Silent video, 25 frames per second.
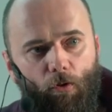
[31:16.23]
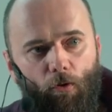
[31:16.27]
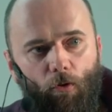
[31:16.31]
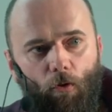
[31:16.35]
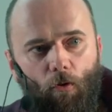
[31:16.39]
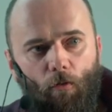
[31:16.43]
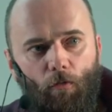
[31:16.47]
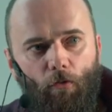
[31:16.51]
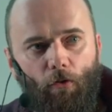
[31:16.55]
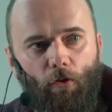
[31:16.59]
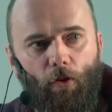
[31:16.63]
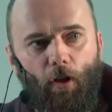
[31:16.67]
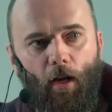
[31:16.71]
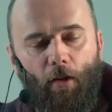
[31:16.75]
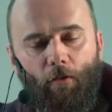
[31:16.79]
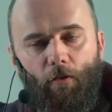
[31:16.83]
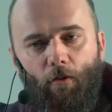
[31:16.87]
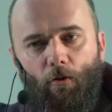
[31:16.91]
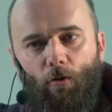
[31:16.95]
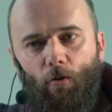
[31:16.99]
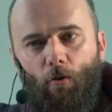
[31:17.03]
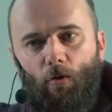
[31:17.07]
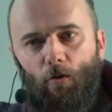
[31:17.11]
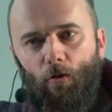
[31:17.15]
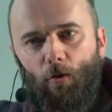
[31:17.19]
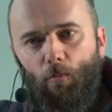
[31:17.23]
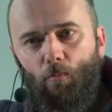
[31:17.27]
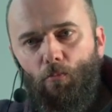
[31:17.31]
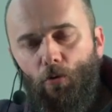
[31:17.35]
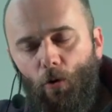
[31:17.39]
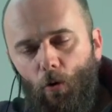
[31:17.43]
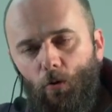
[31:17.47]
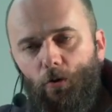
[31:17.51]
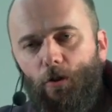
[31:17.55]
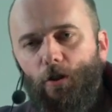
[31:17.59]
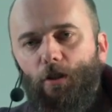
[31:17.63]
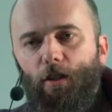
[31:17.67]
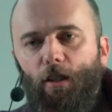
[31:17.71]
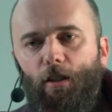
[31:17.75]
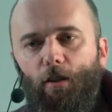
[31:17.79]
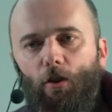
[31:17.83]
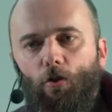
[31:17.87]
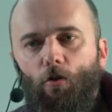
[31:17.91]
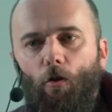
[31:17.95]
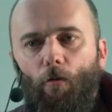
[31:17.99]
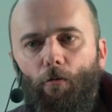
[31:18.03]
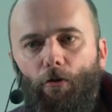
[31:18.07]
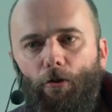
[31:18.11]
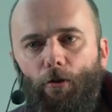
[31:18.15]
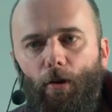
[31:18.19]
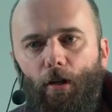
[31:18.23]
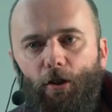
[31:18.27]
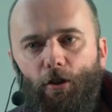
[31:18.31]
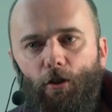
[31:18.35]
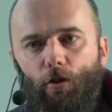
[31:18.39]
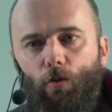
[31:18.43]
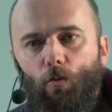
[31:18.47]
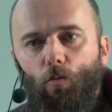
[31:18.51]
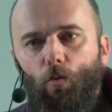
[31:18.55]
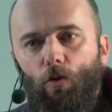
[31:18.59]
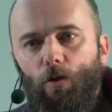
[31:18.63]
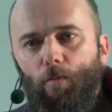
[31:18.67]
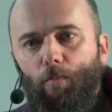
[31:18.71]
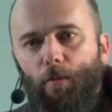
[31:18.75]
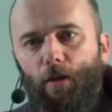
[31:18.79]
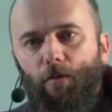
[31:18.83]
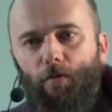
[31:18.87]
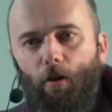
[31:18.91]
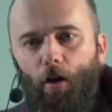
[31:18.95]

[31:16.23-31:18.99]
of that processing the configuration would